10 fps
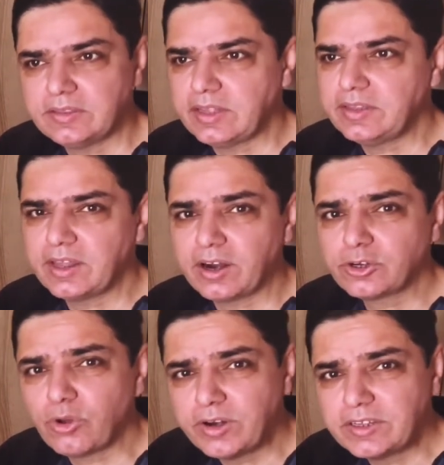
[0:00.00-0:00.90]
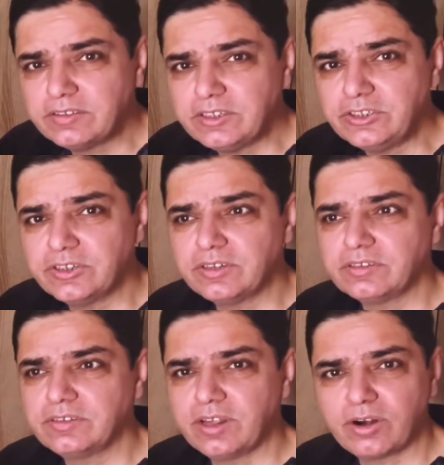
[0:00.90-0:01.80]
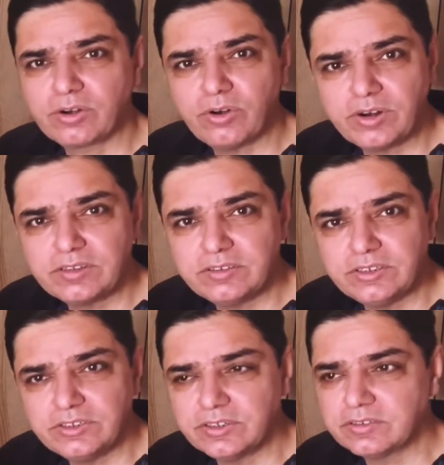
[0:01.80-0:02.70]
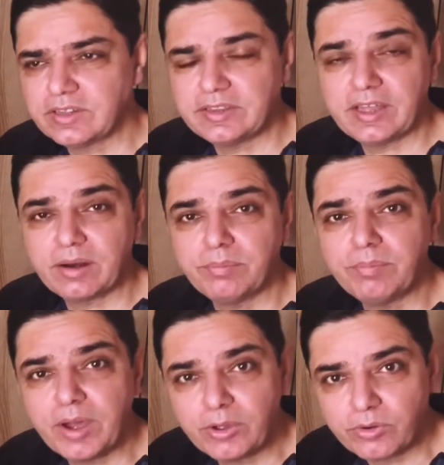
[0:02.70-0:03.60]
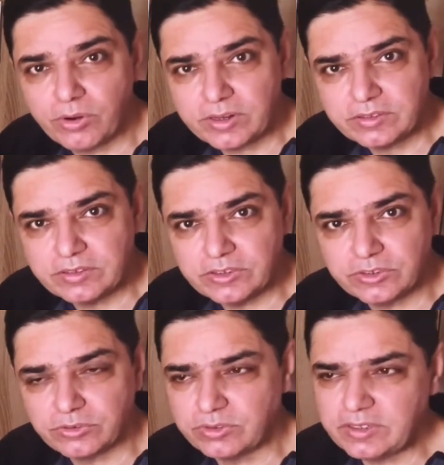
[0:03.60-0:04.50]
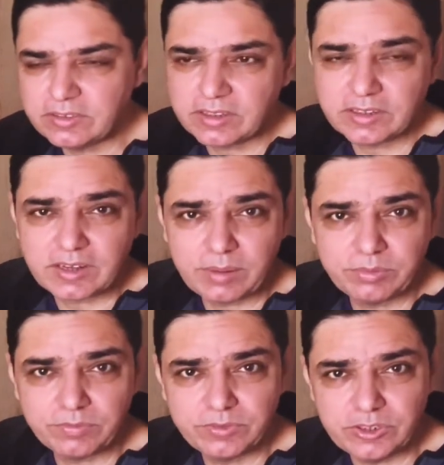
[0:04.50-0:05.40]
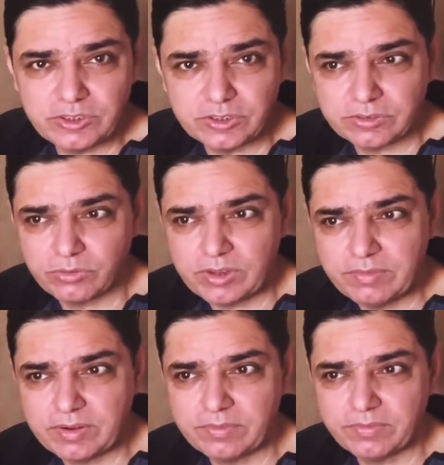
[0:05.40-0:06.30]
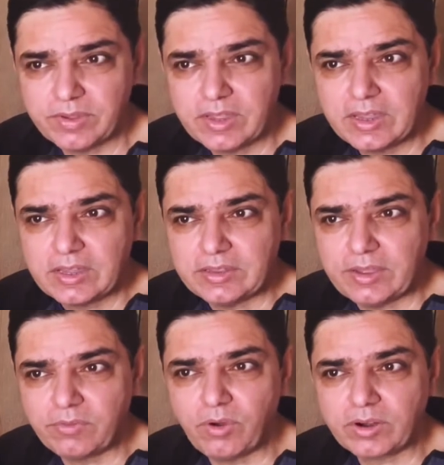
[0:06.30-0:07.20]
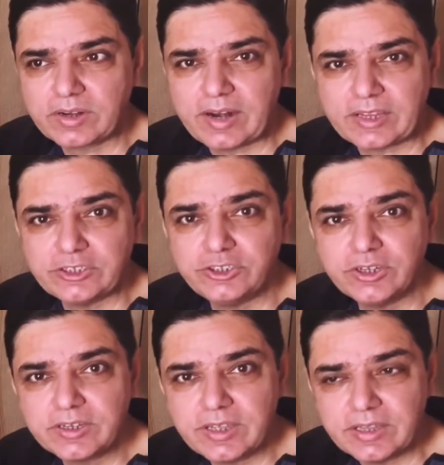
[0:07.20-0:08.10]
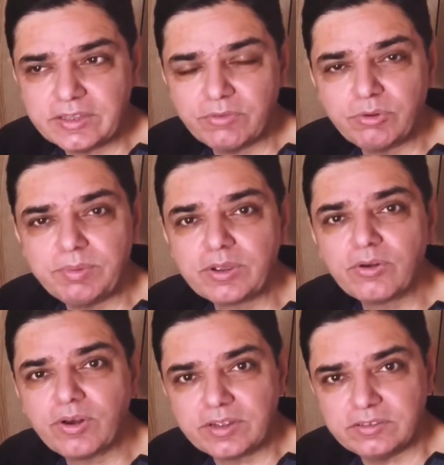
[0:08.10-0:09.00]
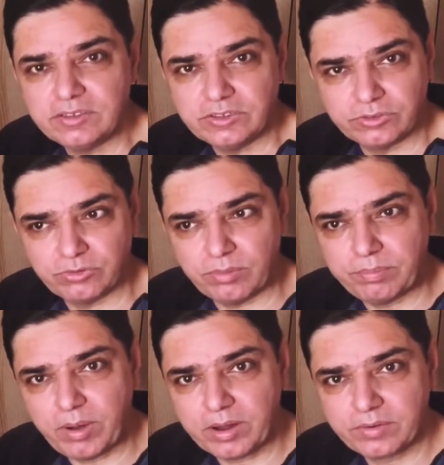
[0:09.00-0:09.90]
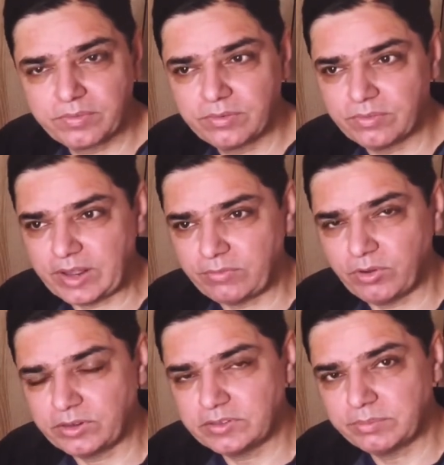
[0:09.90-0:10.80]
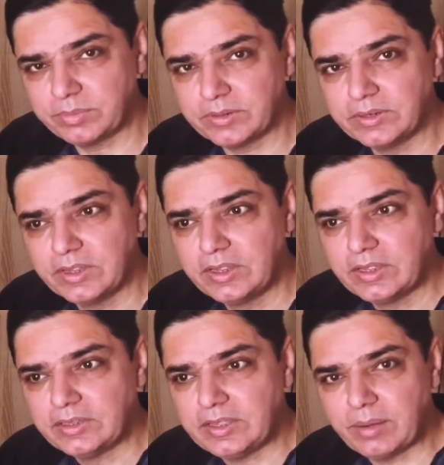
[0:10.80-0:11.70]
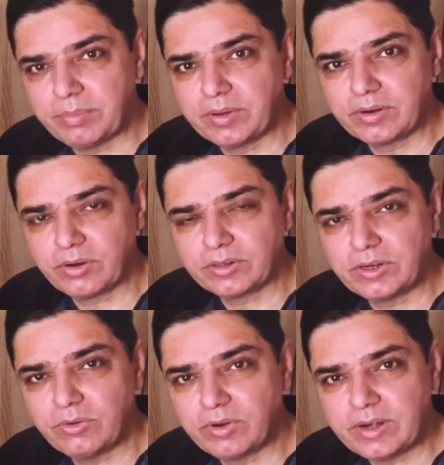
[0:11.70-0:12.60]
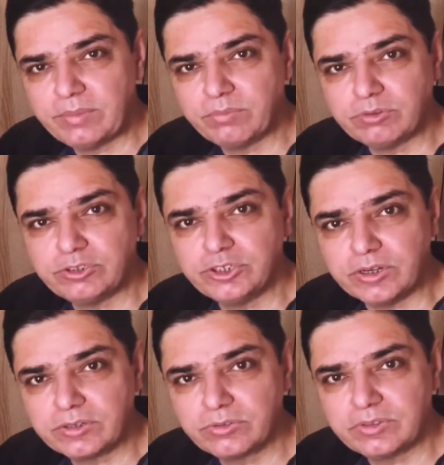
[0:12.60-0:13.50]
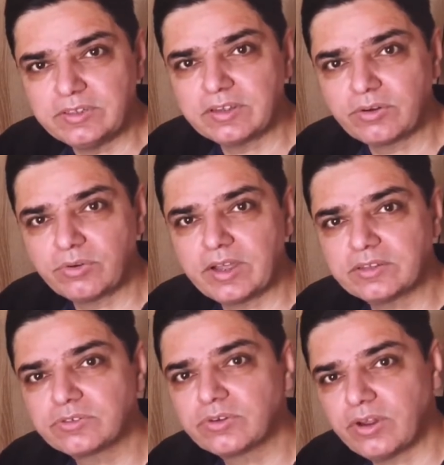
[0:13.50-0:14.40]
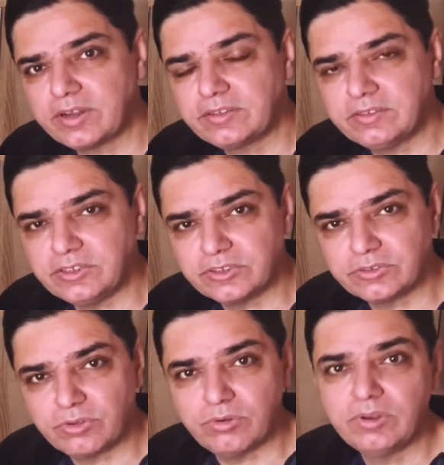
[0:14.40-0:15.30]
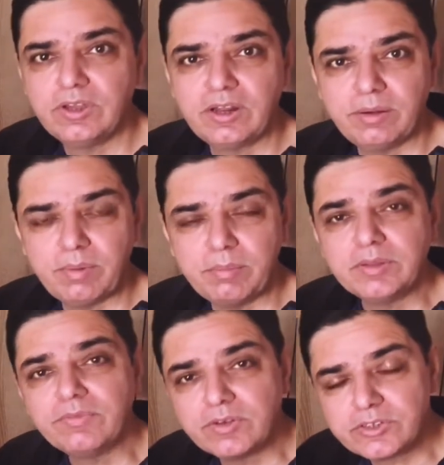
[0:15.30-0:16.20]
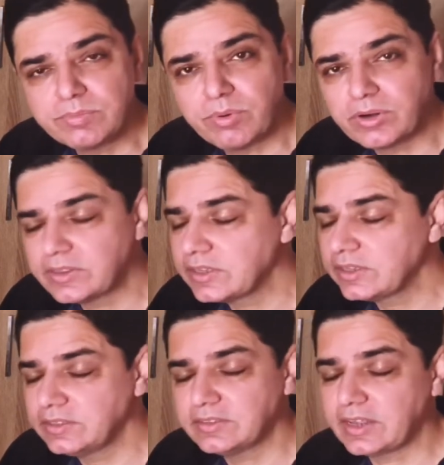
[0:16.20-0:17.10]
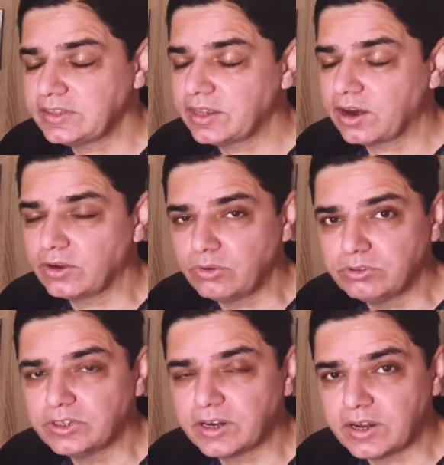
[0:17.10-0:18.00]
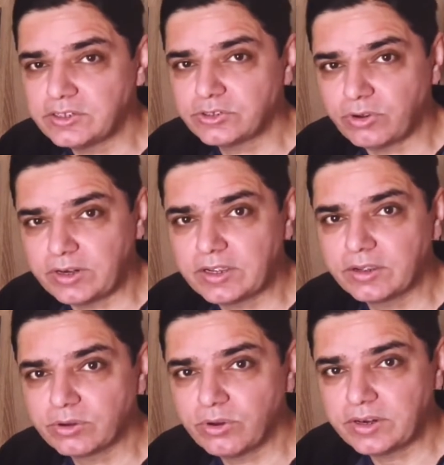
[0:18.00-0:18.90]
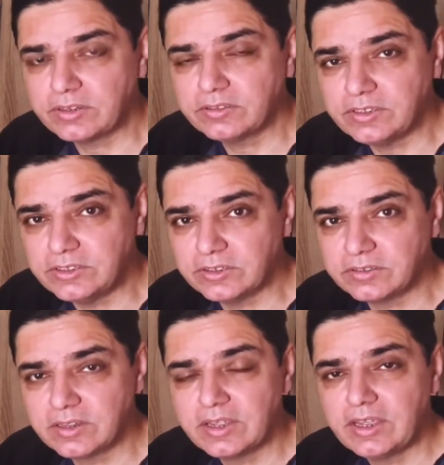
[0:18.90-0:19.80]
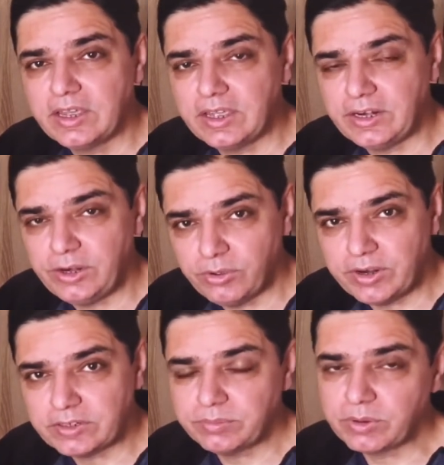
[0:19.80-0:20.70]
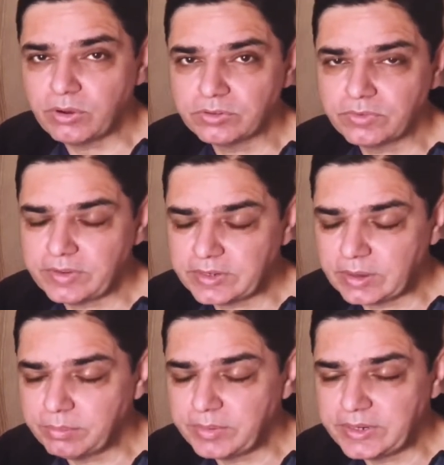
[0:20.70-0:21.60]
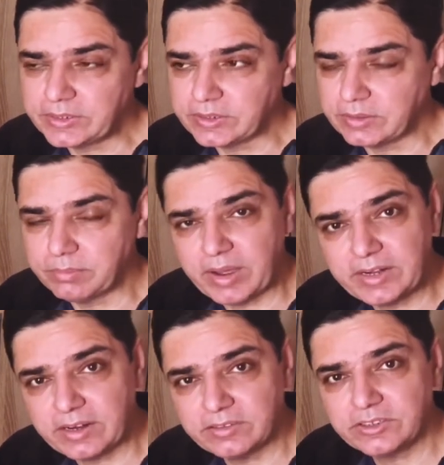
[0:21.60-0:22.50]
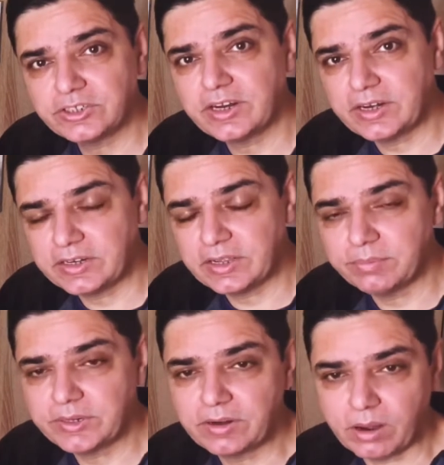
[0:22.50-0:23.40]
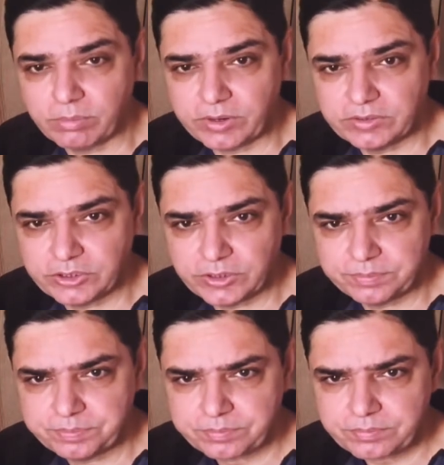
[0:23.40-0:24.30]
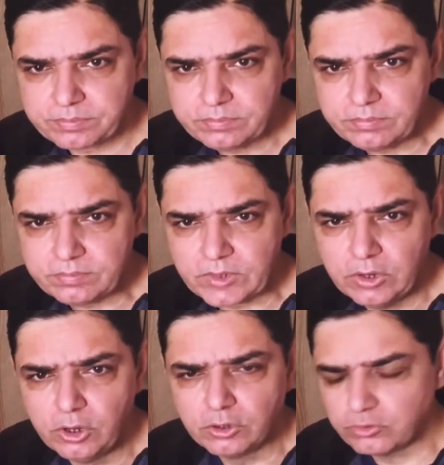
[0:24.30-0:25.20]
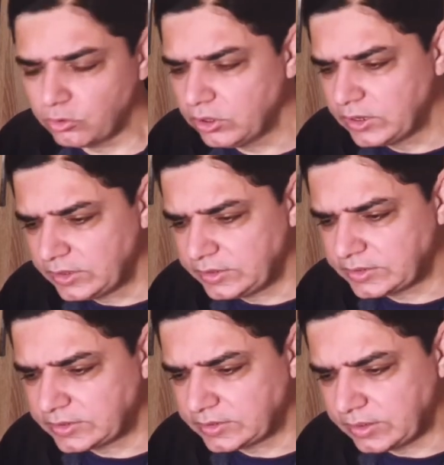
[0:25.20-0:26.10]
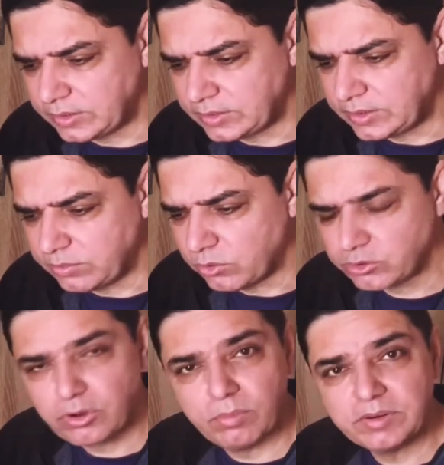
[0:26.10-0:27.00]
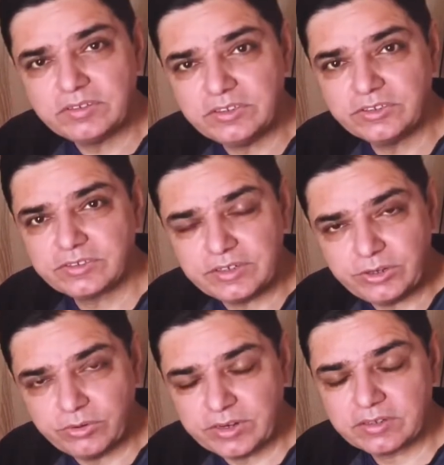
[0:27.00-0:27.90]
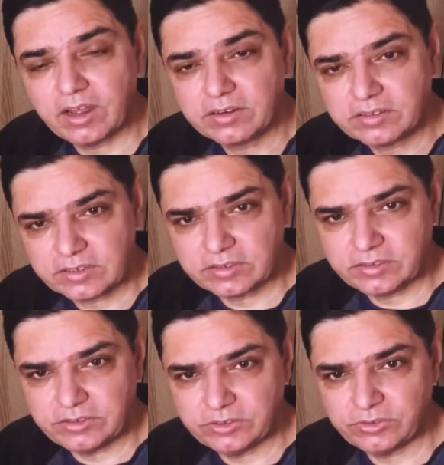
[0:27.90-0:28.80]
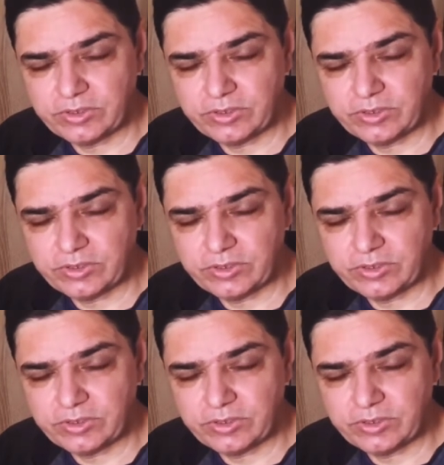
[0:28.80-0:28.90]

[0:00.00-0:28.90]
Then there are tonic seizures, there are clonic seizures, and there are myoclonic seizures. So these are the type of seizures. So even if they've got like jerking, they would be clonic seizures. So a part, like for example, the upper or the lower limb would jerk. So these are known as clonic seizures. So Remember, the first important thing is that there are no generalized tonic clonic seizures in neonates because of incomplete uh, myelinization and incomplete arborization. So the, the, the, the, most common seizures in neonates are subtle seizures.